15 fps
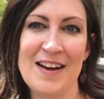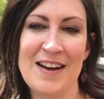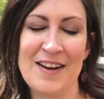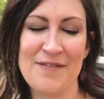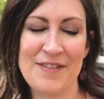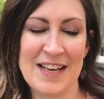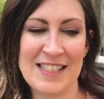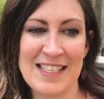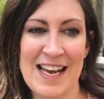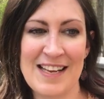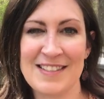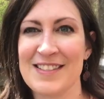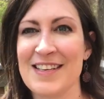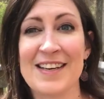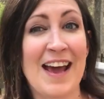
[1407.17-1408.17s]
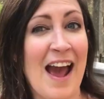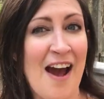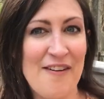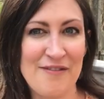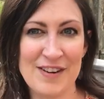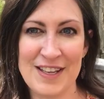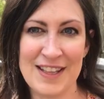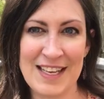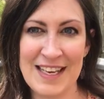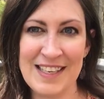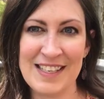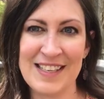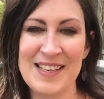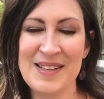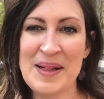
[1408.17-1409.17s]
a fantastic
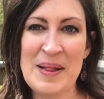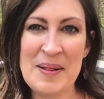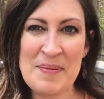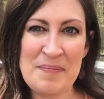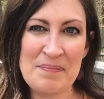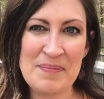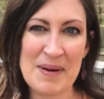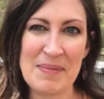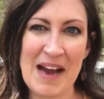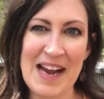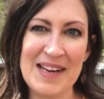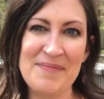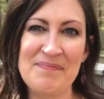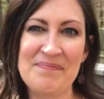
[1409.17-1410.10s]
everything. Bye-bye.